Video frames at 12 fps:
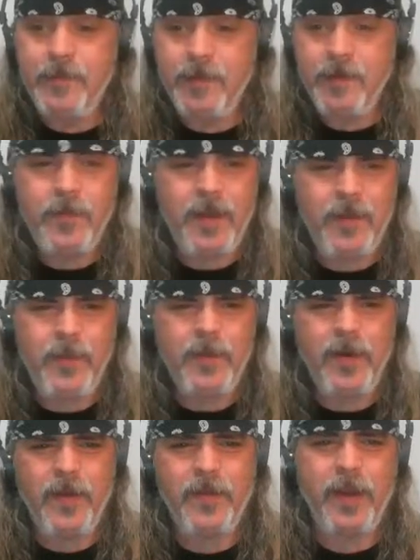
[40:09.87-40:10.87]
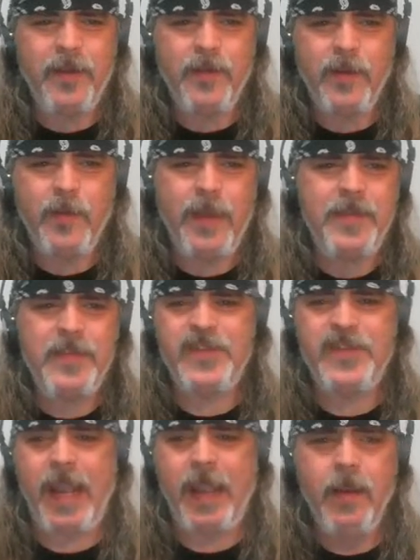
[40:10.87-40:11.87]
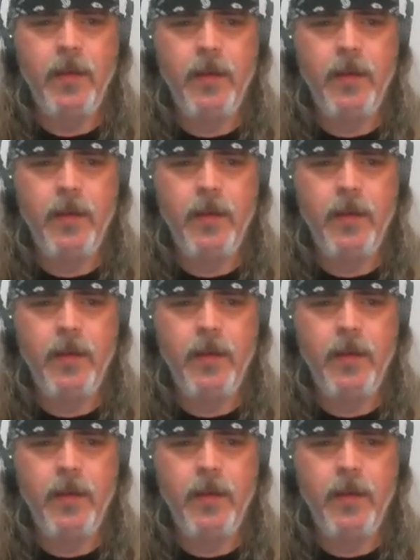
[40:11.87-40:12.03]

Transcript: Oh, we were on the right track. We had the J.